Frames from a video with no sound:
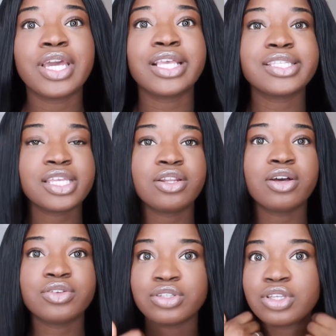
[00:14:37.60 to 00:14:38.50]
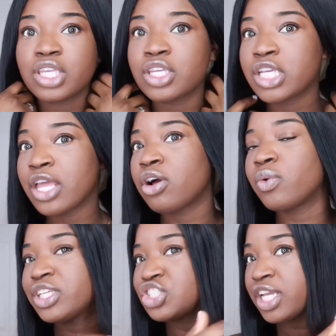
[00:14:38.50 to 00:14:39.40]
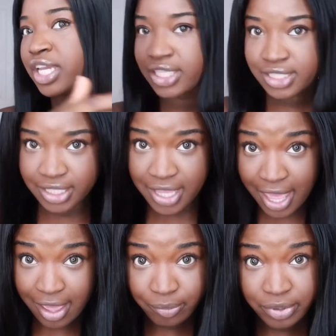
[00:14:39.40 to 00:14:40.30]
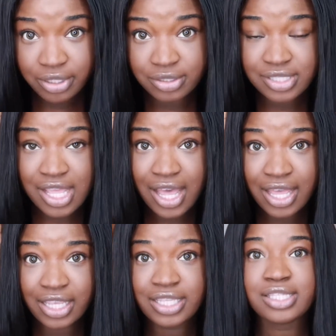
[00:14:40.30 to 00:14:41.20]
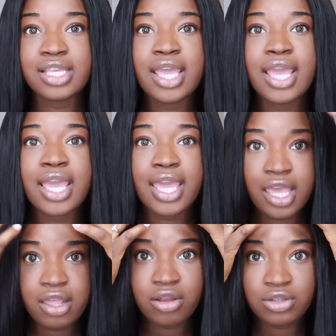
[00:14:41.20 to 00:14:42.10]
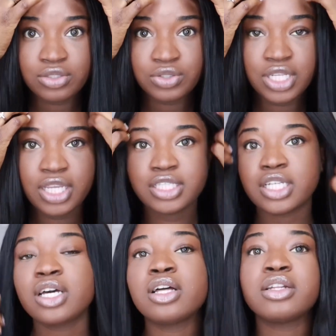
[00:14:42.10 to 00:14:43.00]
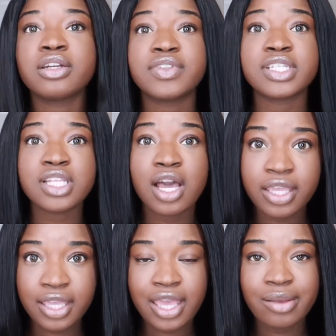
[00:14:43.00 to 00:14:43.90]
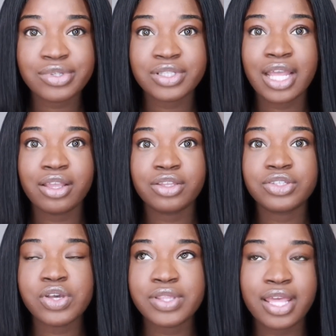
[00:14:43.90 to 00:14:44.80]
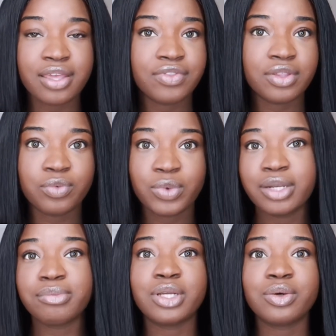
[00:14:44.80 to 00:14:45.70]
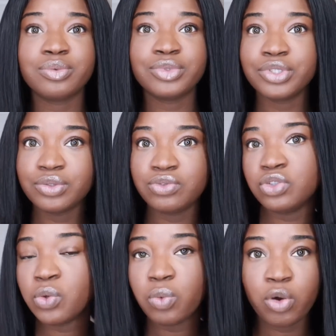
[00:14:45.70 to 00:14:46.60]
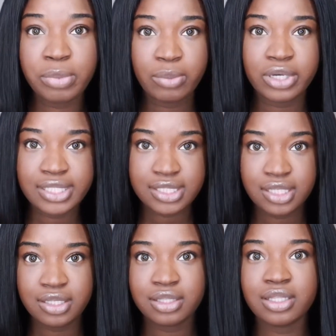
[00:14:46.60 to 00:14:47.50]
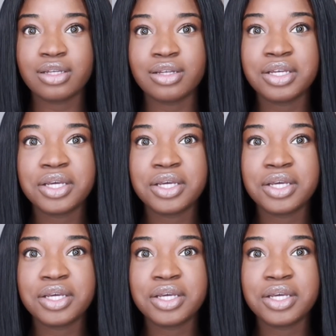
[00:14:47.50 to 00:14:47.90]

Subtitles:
can always change the cap size, and also change the color of the stocking cap, so that if the wind blows, you won't be able to see the